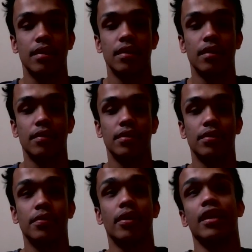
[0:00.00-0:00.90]

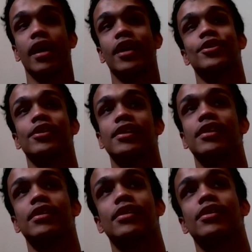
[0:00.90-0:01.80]
you can
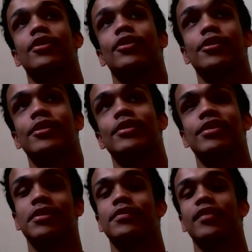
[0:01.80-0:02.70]
actually call
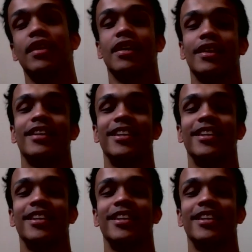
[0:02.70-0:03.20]
yourself that.